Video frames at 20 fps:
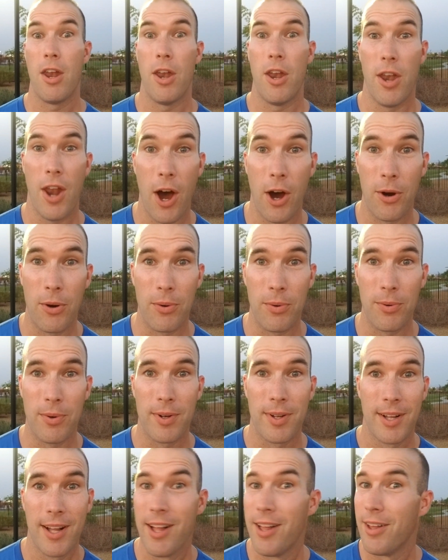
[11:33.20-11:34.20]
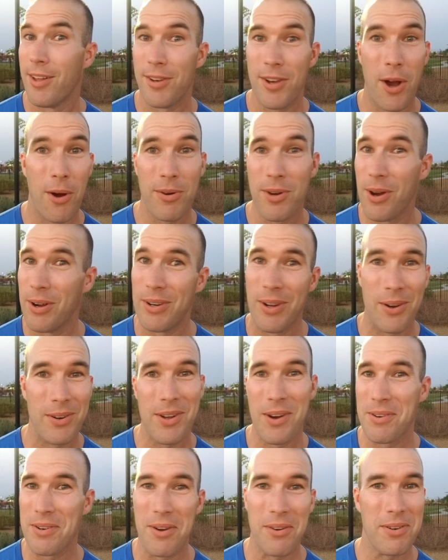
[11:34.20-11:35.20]
No. No, no, no,
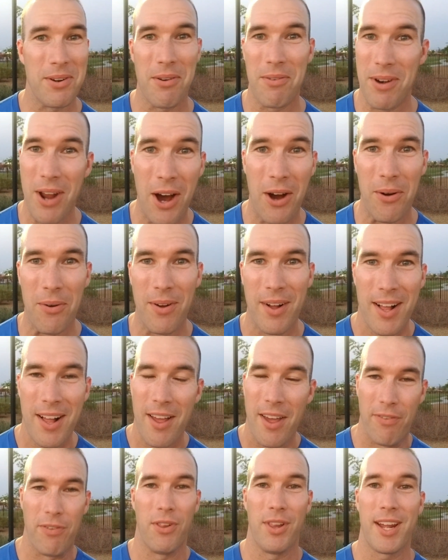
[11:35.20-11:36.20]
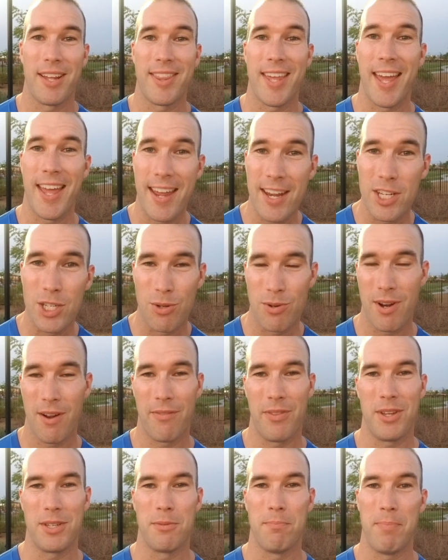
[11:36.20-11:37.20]
no, no, no, no. If you look at the history
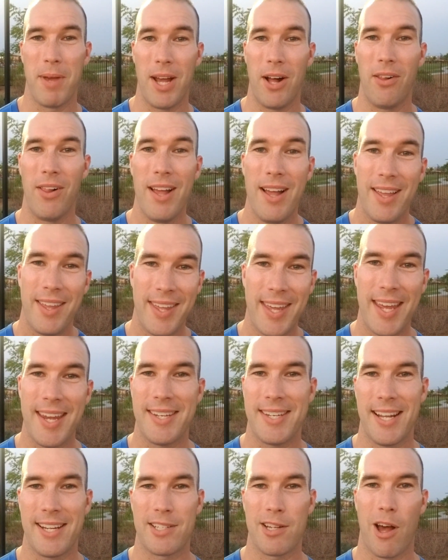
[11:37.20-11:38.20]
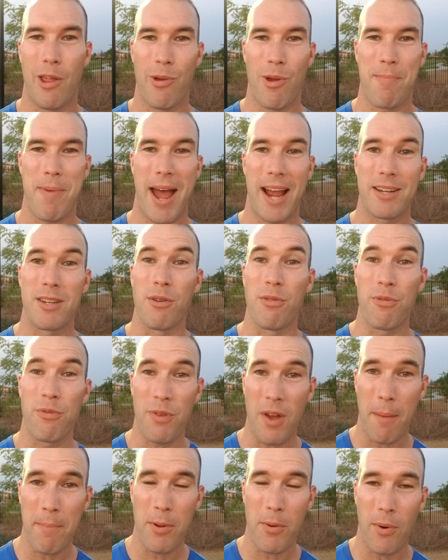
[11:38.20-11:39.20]
of this bill, it dates all the way back to
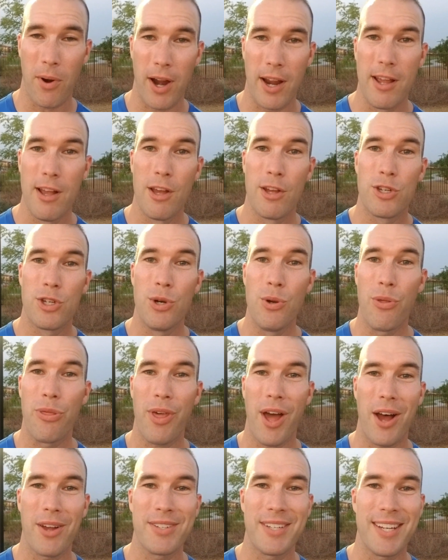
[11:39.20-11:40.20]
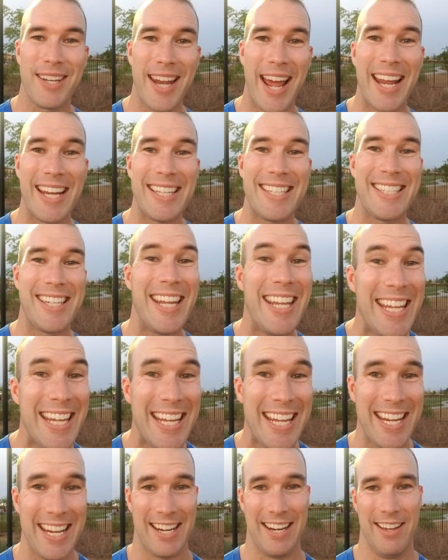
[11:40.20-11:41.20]
February
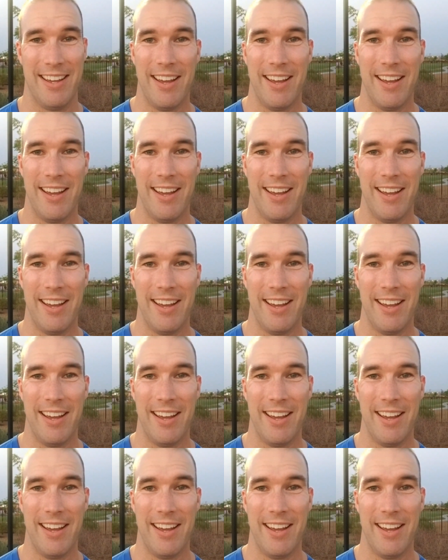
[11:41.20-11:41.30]
2019.